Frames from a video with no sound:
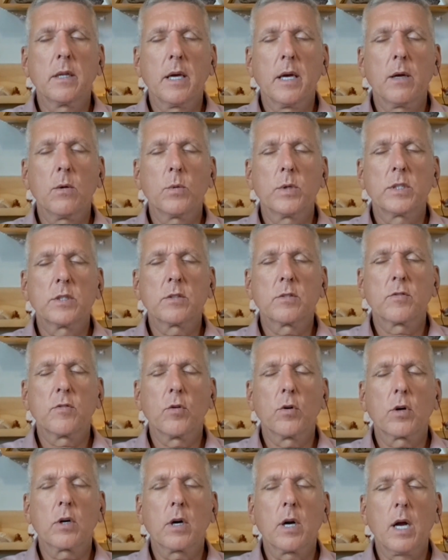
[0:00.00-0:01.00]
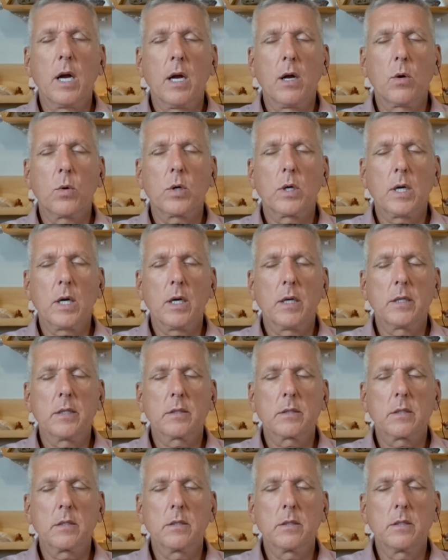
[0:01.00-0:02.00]
that which is for our
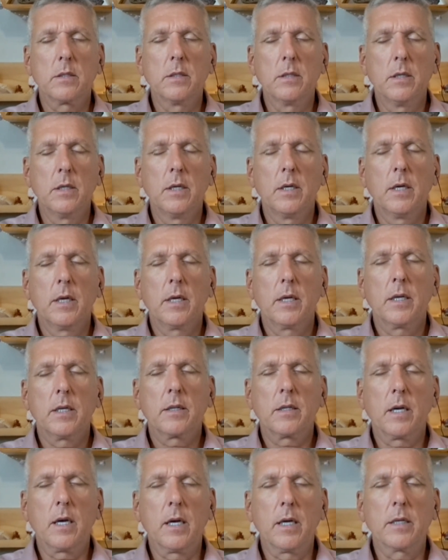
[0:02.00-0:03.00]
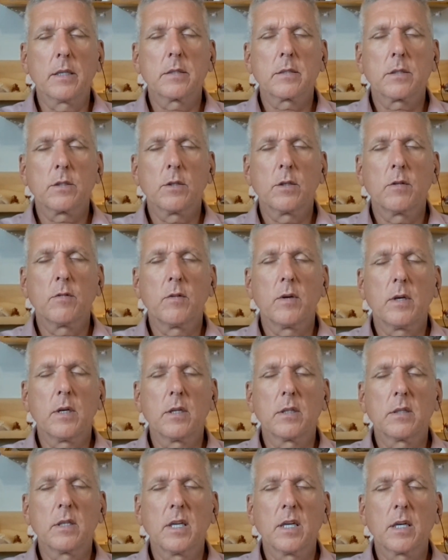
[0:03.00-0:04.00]
highest good and the highest good of
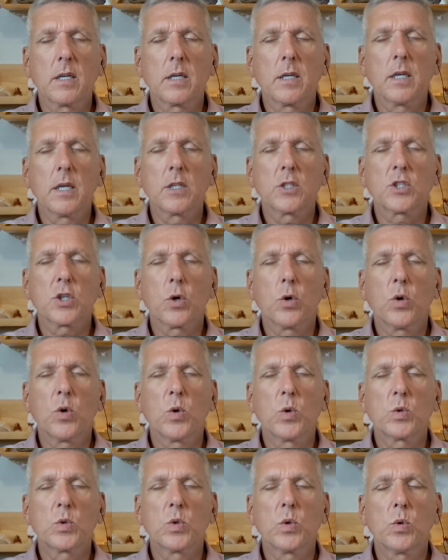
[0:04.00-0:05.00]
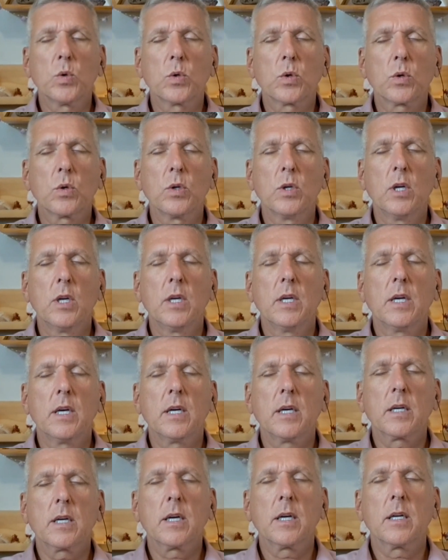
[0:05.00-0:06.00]
all. Niariashko Hotoro,
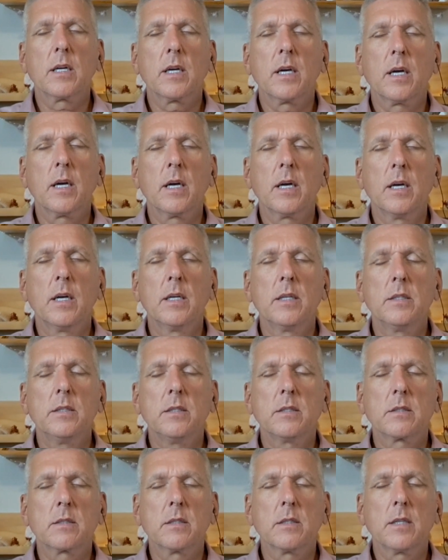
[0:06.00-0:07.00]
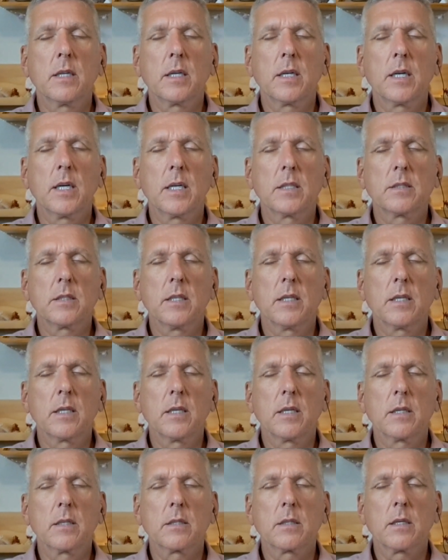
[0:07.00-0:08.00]
Akaha Iskananati
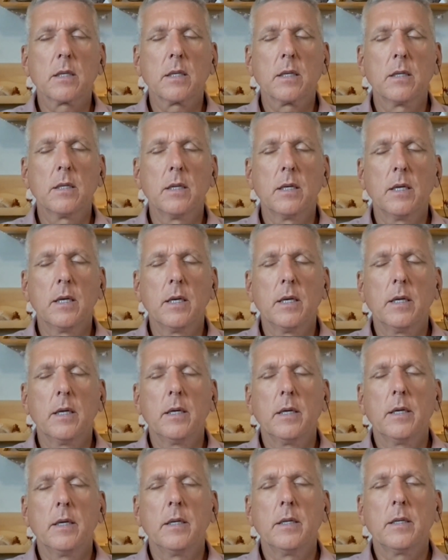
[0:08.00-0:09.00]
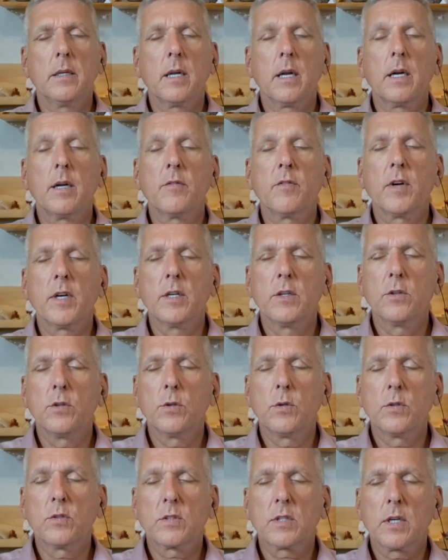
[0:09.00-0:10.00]
Ariata. And I invite you
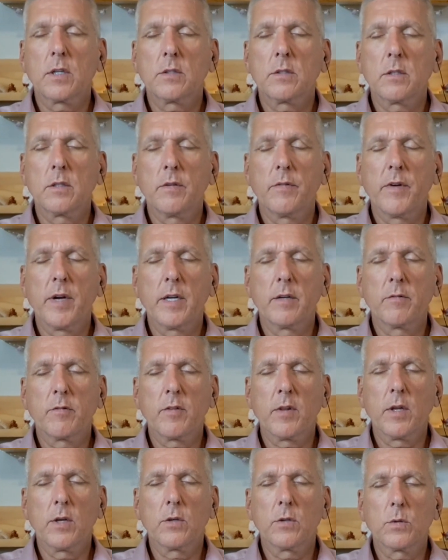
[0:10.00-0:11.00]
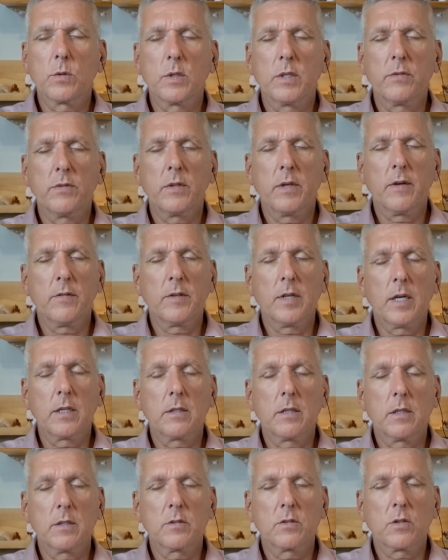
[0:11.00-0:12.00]
to start the divine flow, if you have not
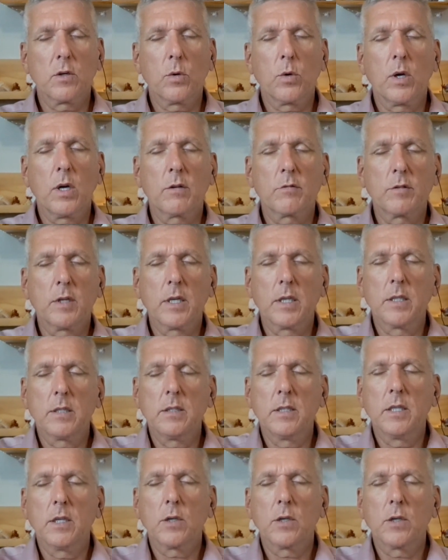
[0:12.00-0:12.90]
done so already.